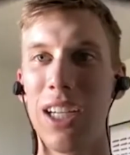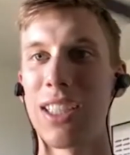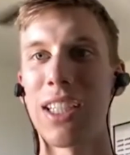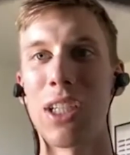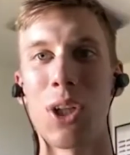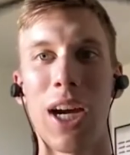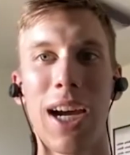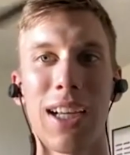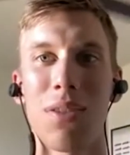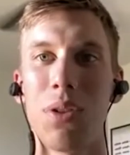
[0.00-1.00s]
sticky
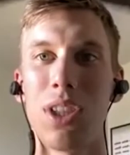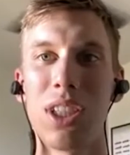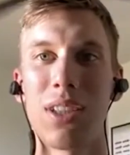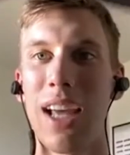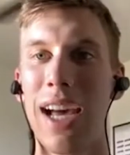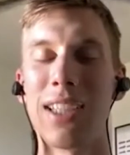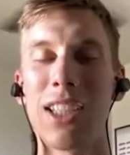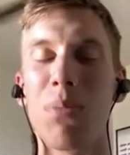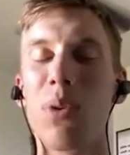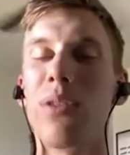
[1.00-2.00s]
track, it just
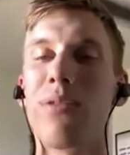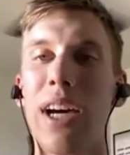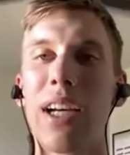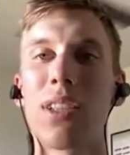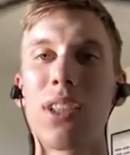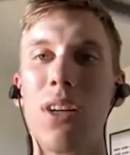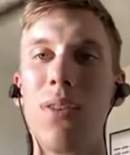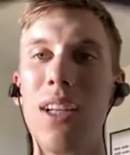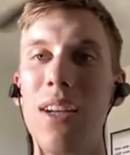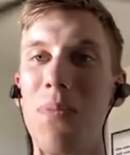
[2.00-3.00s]
adds up really fast.
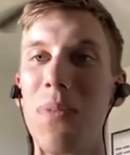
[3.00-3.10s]
So,